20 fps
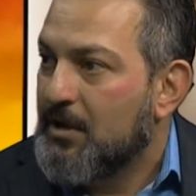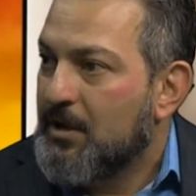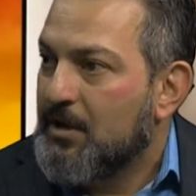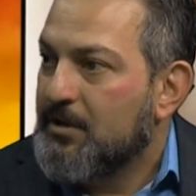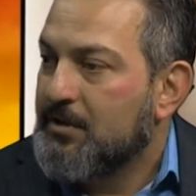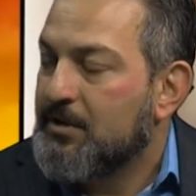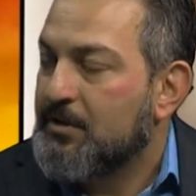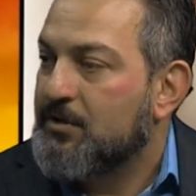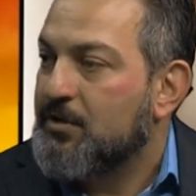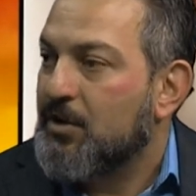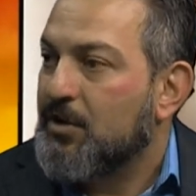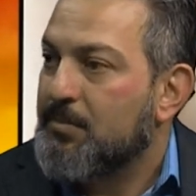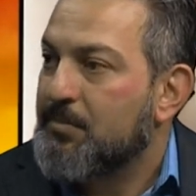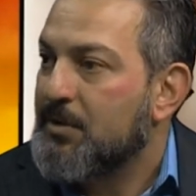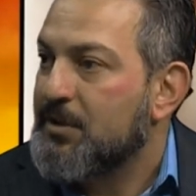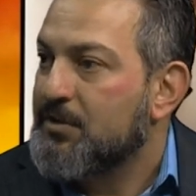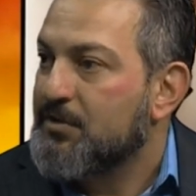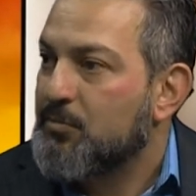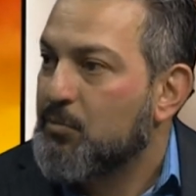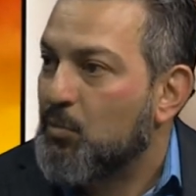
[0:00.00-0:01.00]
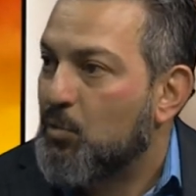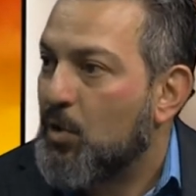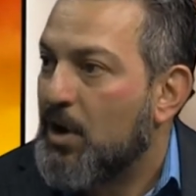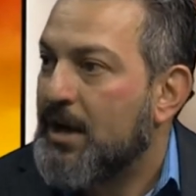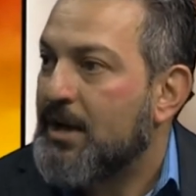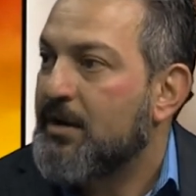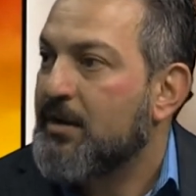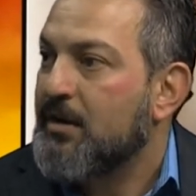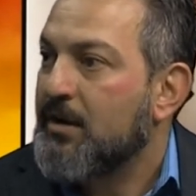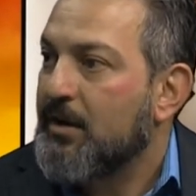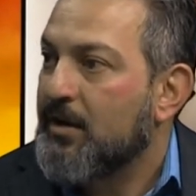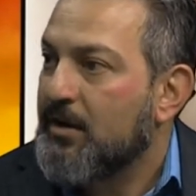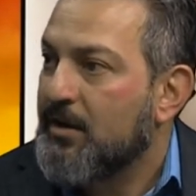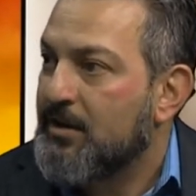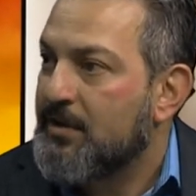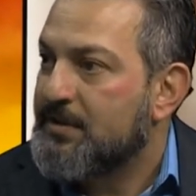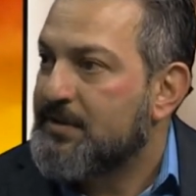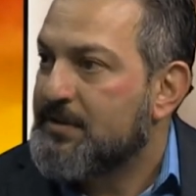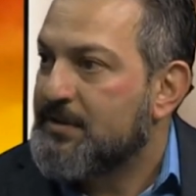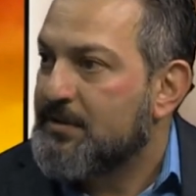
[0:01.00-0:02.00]
determines when
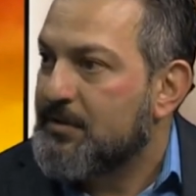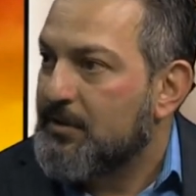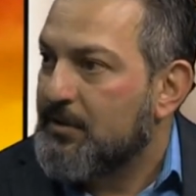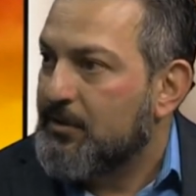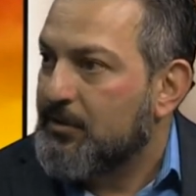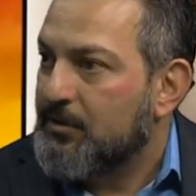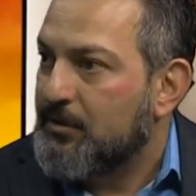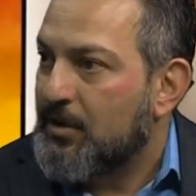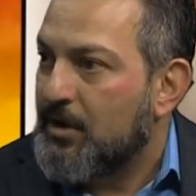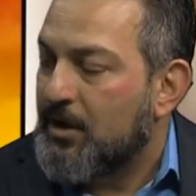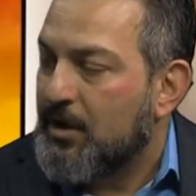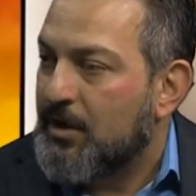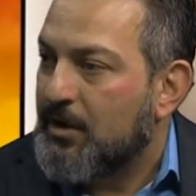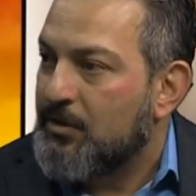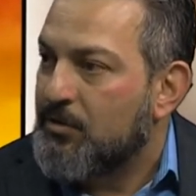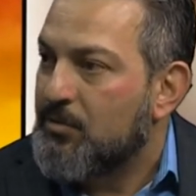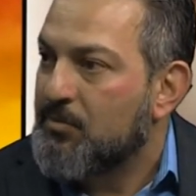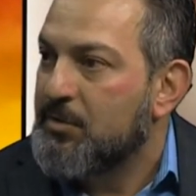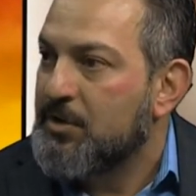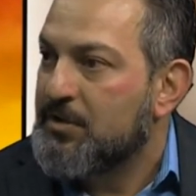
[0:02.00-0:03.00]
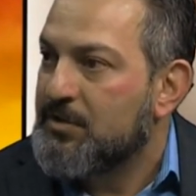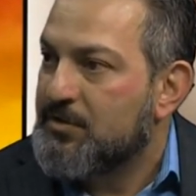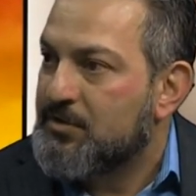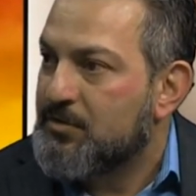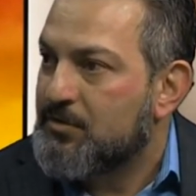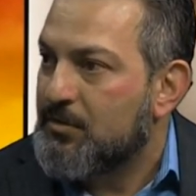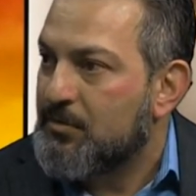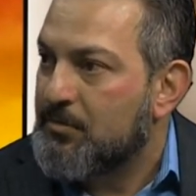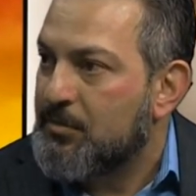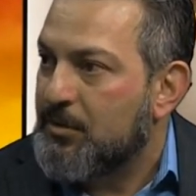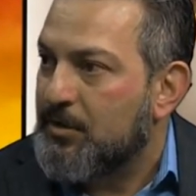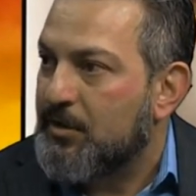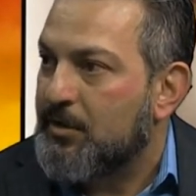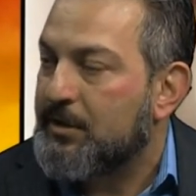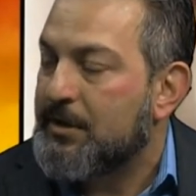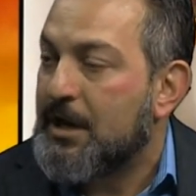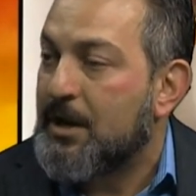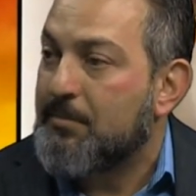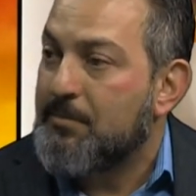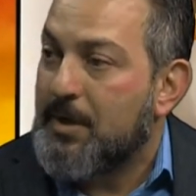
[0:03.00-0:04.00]
it's uh, to be distributed.
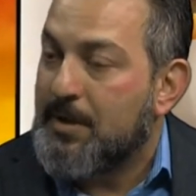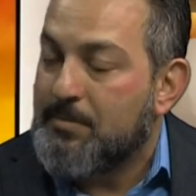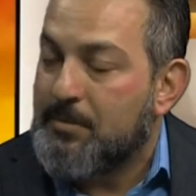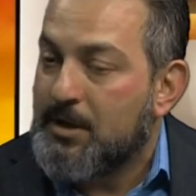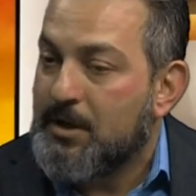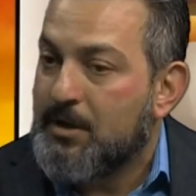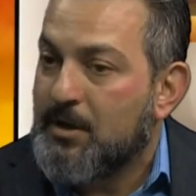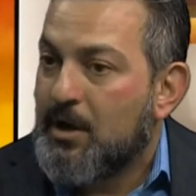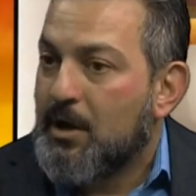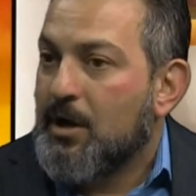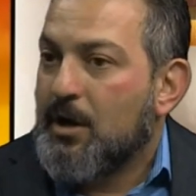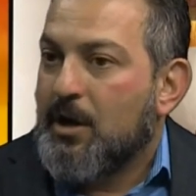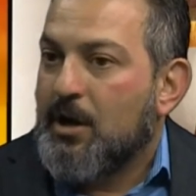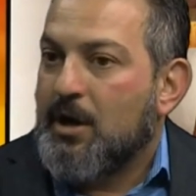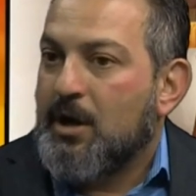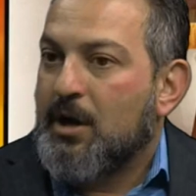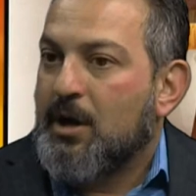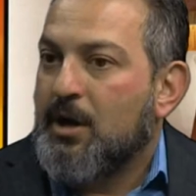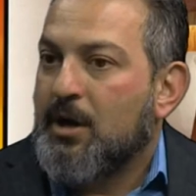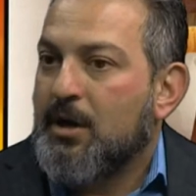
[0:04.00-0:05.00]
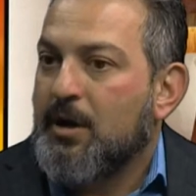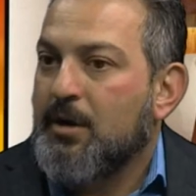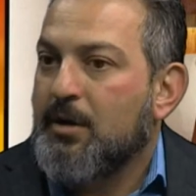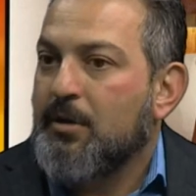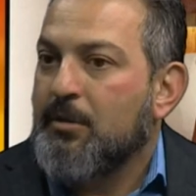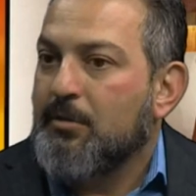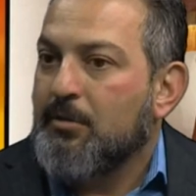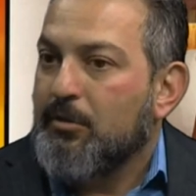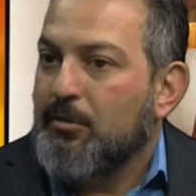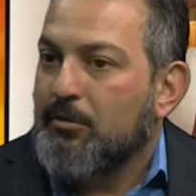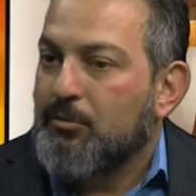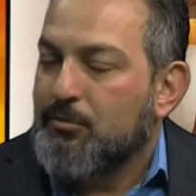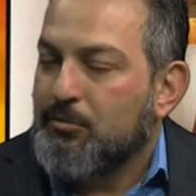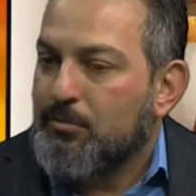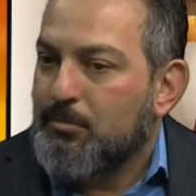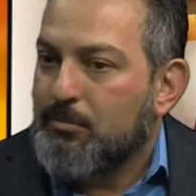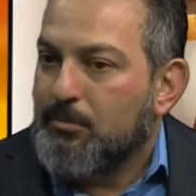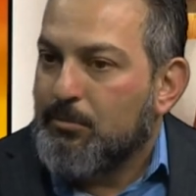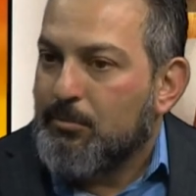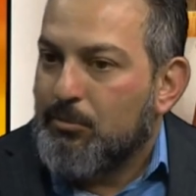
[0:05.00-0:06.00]
Now maybe uh, you
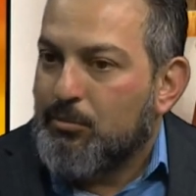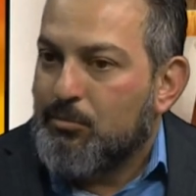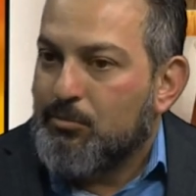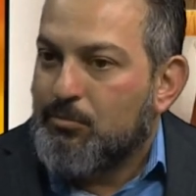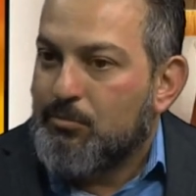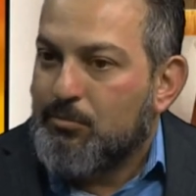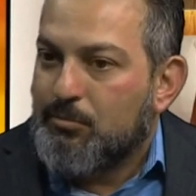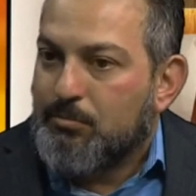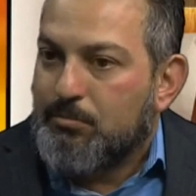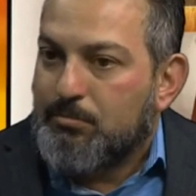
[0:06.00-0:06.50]
you